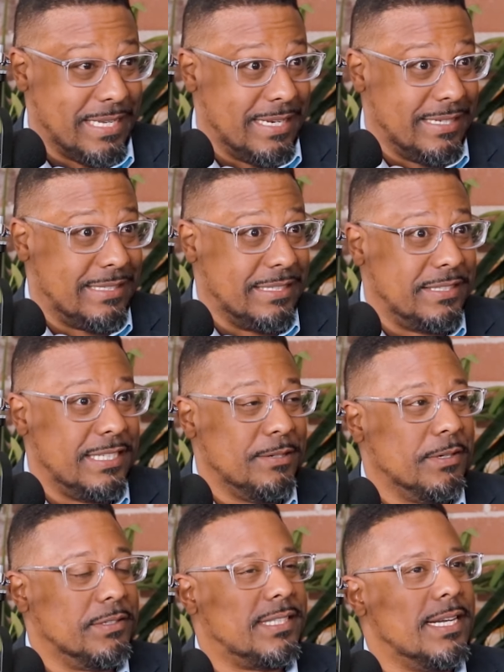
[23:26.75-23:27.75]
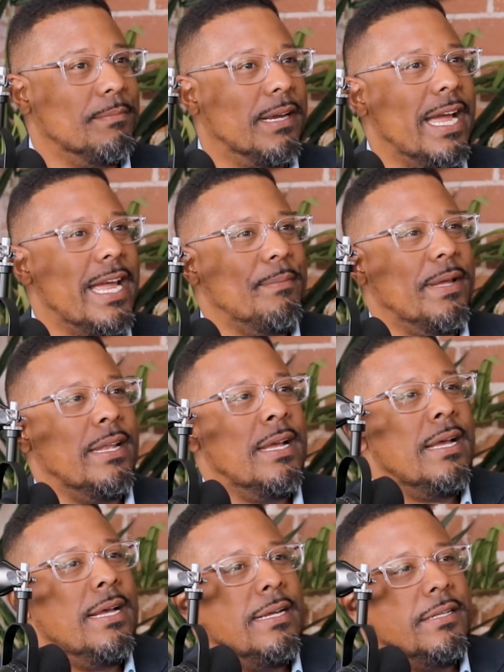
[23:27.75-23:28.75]
And it's a zero-sum game. And
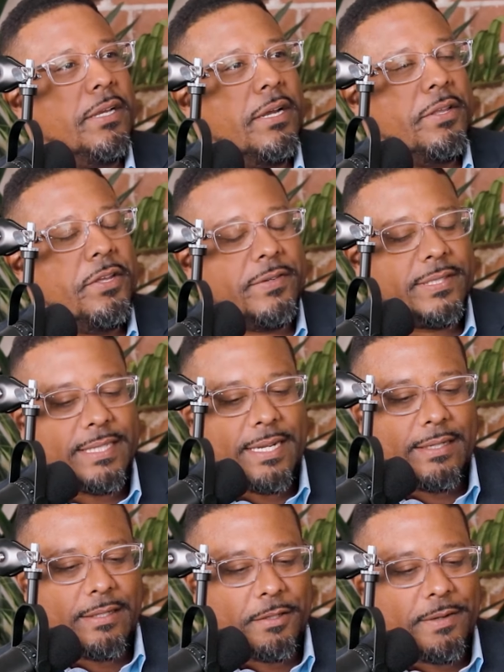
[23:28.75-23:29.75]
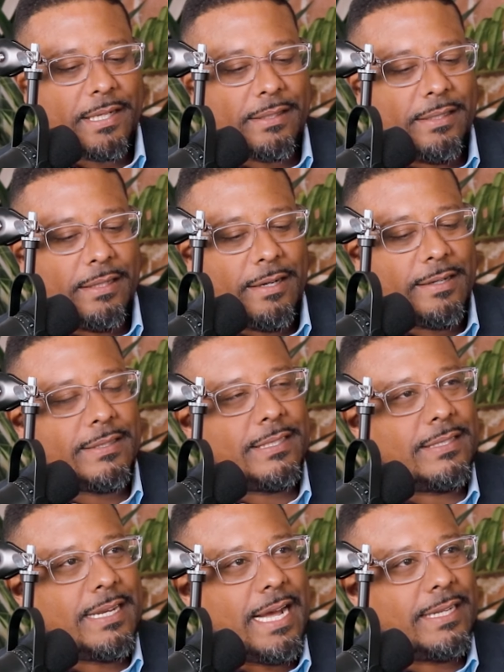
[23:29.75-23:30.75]
you said it correctly. The arts
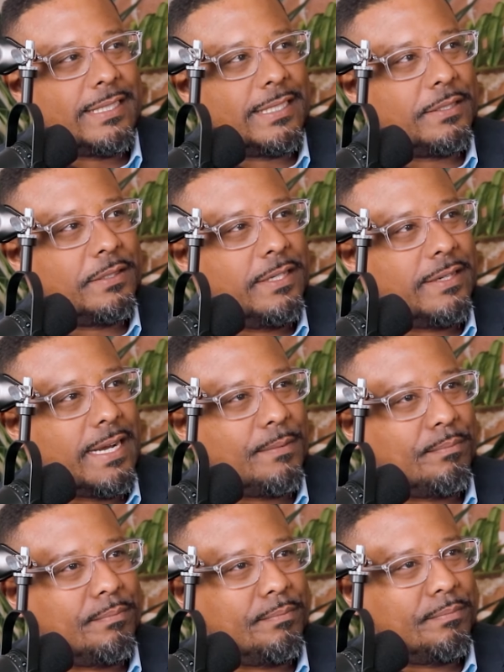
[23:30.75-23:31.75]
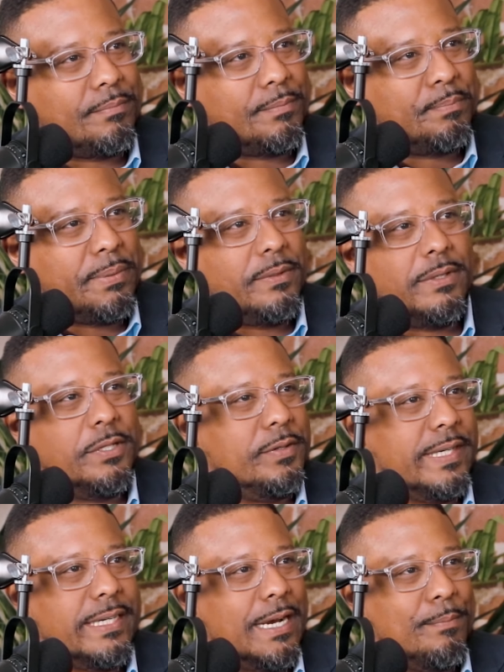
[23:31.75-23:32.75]
is not just, you're not
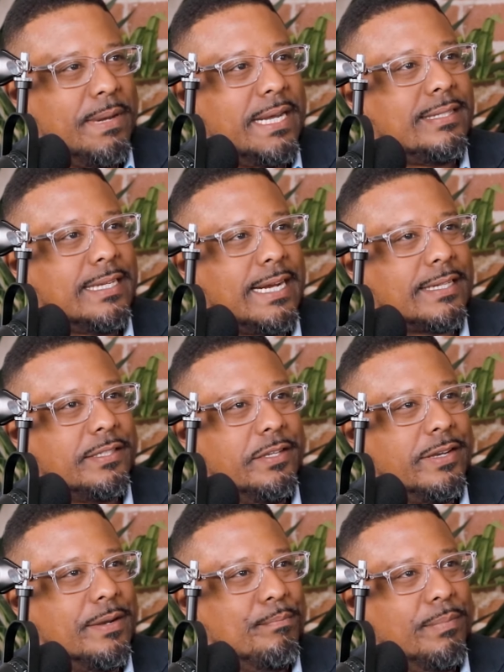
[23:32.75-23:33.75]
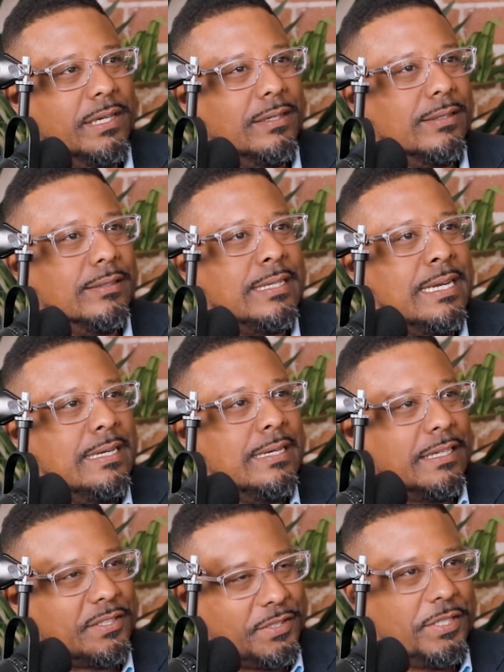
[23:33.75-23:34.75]
doing a bed tax so you can build
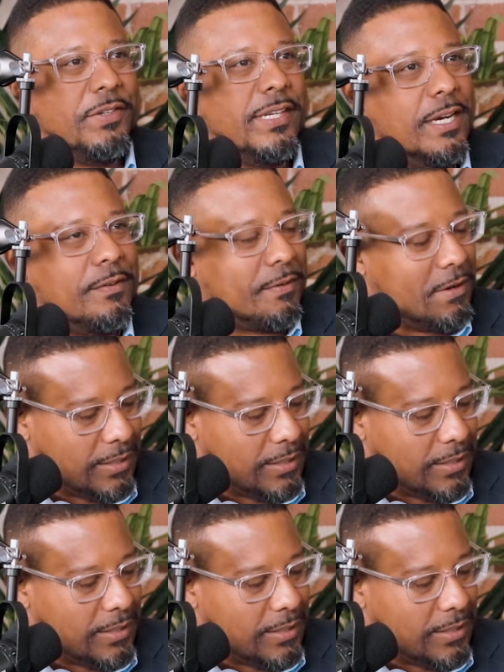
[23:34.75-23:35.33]
a studio for